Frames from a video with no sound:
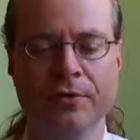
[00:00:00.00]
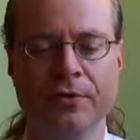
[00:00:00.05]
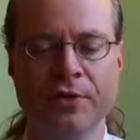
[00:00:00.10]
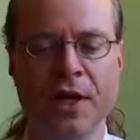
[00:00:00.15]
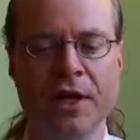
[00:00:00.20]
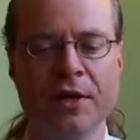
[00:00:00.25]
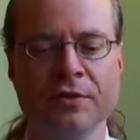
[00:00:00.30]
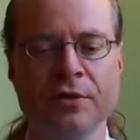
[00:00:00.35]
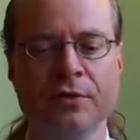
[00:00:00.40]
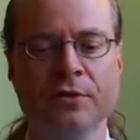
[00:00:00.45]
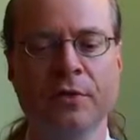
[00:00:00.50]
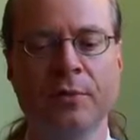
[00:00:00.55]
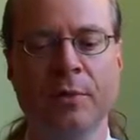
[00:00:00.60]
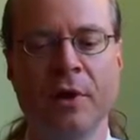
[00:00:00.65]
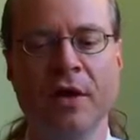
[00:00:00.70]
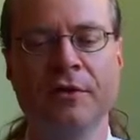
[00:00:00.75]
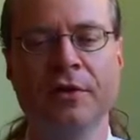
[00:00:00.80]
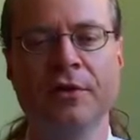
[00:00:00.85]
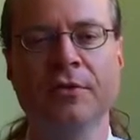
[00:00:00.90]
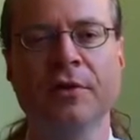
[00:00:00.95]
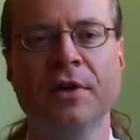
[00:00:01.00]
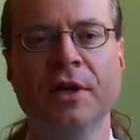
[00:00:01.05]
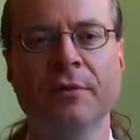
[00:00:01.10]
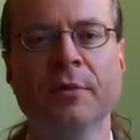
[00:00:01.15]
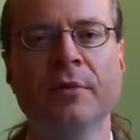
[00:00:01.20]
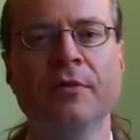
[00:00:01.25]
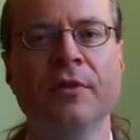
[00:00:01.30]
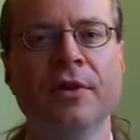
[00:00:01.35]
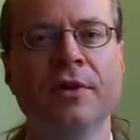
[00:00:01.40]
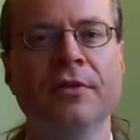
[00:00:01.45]
Challenges with poverty scoring have
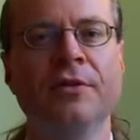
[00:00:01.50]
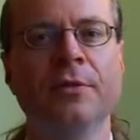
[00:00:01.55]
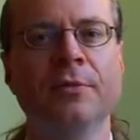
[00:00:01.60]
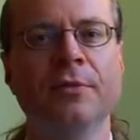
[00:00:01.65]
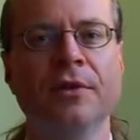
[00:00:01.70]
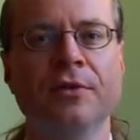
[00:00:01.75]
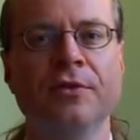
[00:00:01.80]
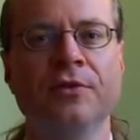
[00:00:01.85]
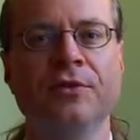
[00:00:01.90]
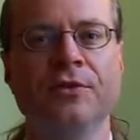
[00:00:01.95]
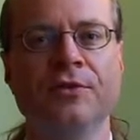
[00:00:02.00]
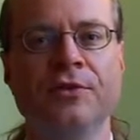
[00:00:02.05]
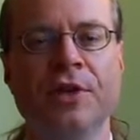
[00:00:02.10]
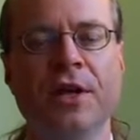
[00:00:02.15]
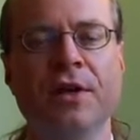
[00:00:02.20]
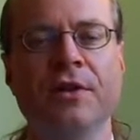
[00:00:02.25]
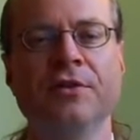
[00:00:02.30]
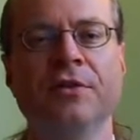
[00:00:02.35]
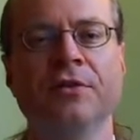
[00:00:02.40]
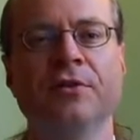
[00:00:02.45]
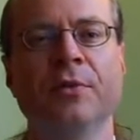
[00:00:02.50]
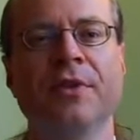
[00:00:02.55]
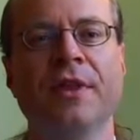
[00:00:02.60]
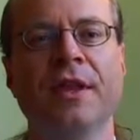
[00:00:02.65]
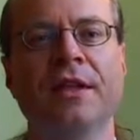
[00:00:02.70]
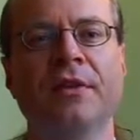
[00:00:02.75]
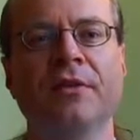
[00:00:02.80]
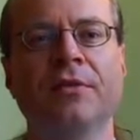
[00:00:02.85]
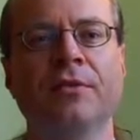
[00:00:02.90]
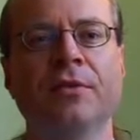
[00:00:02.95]
been very similar to challenges with
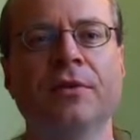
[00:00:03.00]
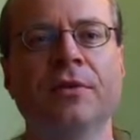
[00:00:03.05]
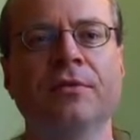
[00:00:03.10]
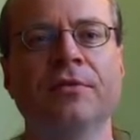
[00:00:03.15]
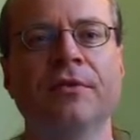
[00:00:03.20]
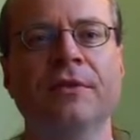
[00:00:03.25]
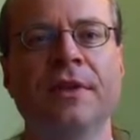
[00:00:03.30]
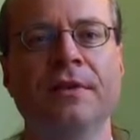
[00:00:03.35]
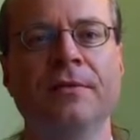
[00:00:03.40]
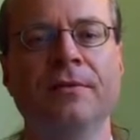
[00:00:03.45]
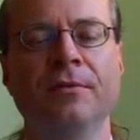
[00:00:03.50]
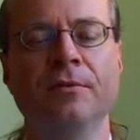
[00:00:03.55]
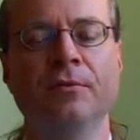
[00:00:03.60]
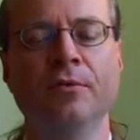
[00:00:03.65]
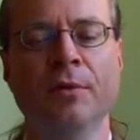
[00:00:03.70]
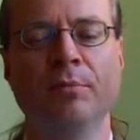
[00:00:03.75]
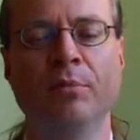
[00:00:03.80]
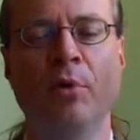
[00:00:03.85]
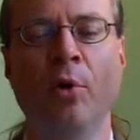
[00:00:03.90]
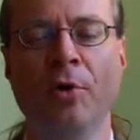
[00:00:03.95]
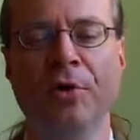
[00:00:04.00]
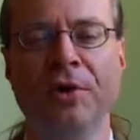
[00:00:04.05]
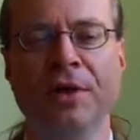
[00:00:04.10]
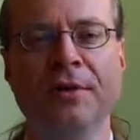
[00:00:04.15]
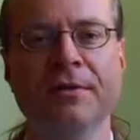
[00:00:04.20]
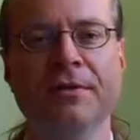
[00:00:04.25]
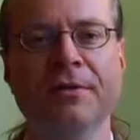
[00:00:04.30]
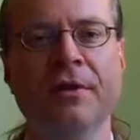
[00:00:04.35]
any sort of reporting